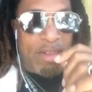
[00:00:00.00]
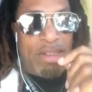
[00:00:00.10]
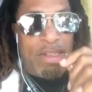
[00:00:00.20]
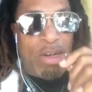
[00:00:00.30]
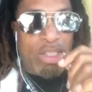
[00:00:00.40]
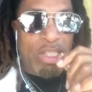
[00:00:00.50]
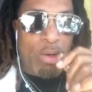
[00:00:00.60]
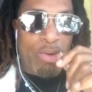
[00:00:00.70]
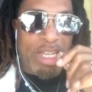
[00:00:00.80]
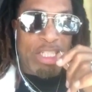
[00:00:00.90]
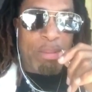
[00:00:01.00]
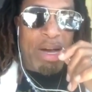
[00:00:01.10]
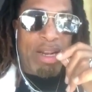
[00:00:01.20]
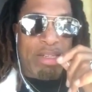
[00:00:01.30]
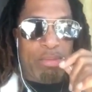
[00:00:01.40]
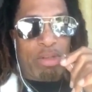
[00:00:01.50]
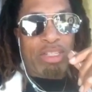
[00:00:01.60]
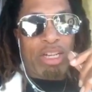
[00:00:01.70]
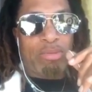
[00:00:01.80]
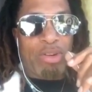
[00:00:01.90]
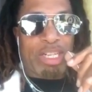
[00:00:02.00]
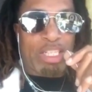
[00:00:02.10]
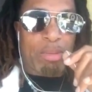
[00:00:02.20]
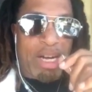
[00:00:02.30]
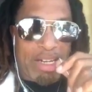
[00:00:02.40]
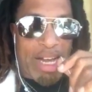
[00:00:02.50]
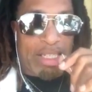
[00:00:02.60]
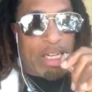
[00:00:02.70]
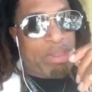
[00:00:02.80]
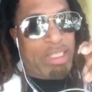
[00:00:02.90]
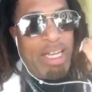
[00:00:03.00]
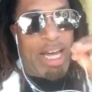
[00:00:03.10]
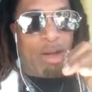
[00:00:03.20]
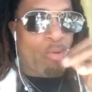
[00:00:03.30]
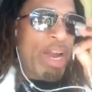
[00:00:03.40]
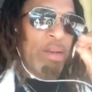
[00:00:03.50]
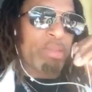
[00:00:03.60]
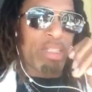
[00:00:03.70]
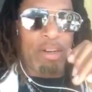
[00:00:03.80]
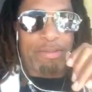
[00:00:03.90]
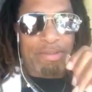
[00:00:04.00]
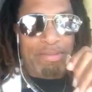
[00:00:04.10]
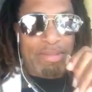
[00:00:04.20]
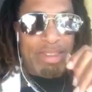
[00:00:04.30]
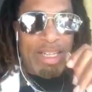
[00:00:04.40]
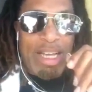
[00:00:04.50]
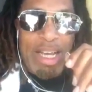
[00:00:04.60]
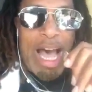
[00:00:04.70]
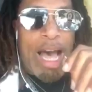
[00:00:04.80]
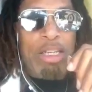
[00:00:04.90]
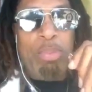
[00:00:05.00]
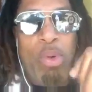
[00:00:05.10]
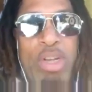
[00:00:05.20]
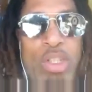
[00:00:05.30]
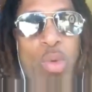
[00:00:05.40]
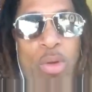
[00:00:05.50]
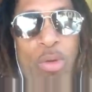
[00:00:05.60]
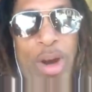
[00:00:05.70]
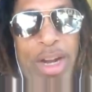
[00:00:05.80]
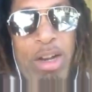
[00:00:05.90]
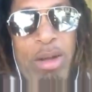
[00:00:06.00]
Yo, she know Ricky Smiley? Well, tell him Ricky Smiley to contact me. See how random stuff. I just pointed to a regular